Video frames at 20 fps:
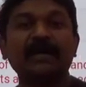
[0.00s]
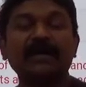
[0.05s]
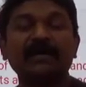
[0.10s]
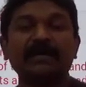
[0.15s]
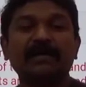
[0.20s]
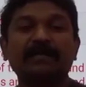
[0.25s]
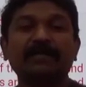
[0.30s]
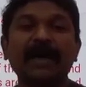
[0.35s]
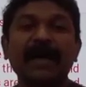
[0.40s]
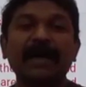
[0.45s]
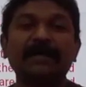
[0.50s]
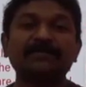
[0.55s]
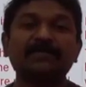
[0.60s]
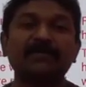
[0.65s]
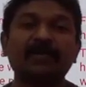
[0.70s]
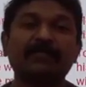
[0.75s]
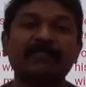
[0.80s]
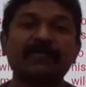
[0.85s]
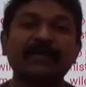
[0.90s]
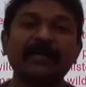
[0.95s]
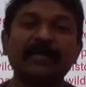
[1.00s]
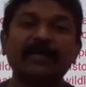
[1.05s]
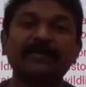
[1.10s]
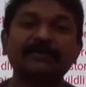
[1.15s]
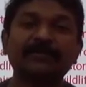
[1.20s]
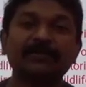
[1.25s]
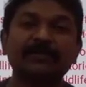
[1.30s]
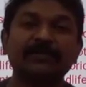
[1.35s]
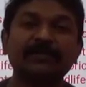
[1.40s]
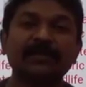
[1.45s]
The maps of India
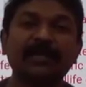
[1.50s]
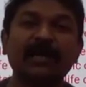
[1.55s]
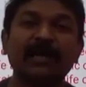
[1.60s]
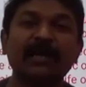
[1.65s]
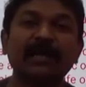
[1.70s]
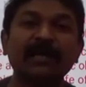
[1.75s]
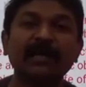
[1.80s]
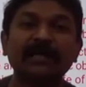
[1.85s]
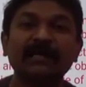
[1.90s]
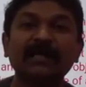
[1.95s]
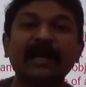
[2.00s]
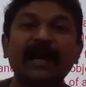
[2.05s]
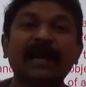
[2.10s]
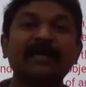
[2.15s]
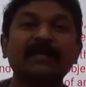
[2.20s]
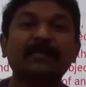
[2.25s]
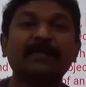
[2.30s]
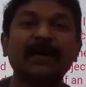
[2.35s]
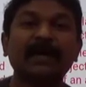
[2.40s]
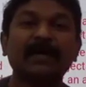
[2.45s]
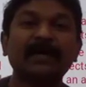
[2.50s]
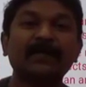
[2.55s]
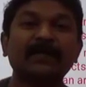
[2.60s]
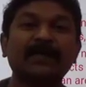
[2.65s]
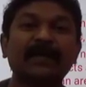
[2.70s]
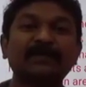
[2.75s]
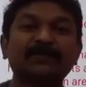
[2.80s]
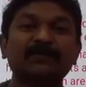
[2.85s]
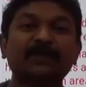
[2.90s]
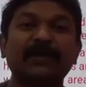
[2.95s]
shows that they are the part and
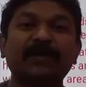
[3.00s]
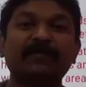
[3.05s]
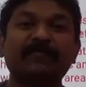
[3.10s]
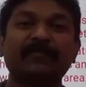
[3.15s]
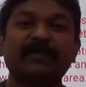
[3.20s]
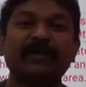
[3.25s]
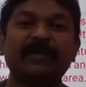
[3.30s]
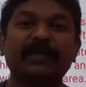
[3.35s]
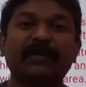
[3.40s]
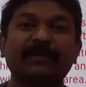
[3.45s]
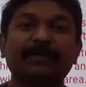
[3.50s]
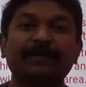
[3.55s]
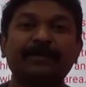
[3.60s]
parcel of India.